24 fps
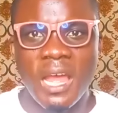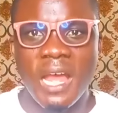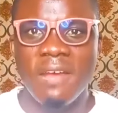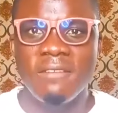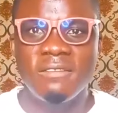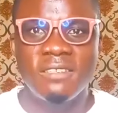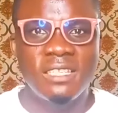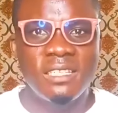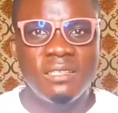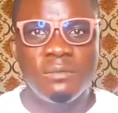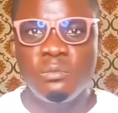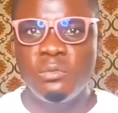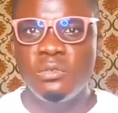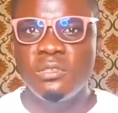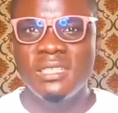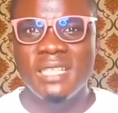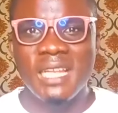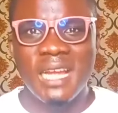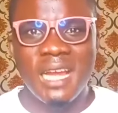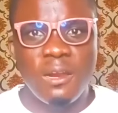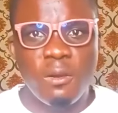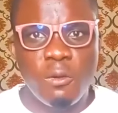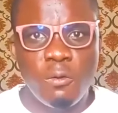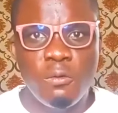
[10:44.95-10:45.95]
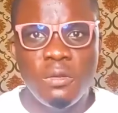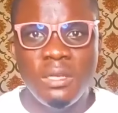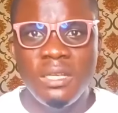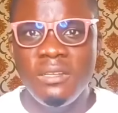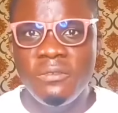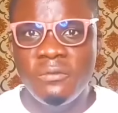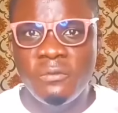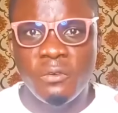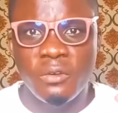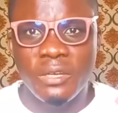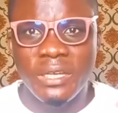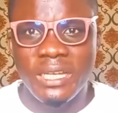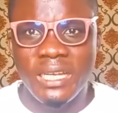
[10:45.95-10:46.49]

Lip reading: I've seen books that are only for